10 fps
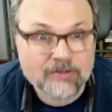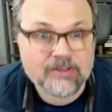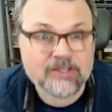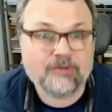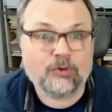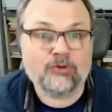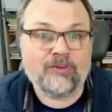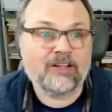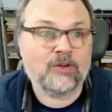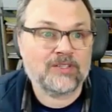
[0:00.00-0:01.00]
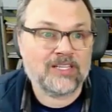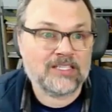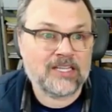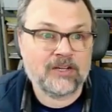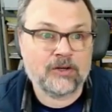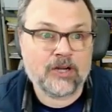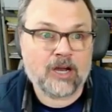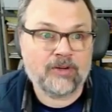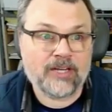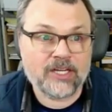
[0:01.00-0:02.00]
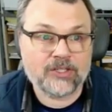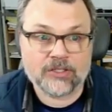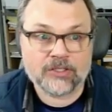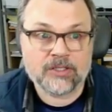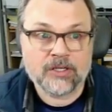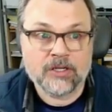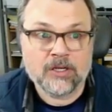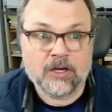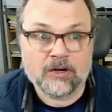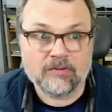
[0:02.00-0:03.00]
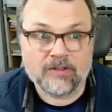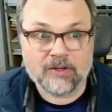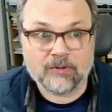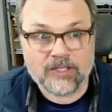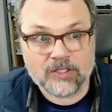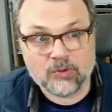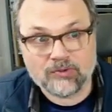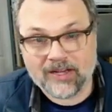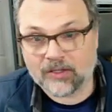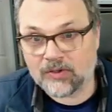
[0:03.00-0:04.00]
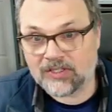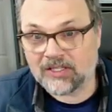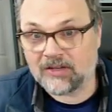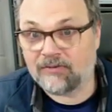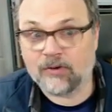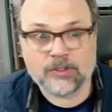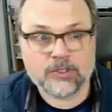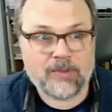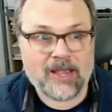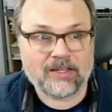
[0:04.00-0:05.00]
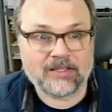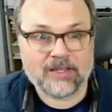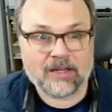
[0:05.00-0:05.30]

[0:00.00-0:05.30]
these 4 vectors as linear combinations of the only 2 vectors in the first spanning set.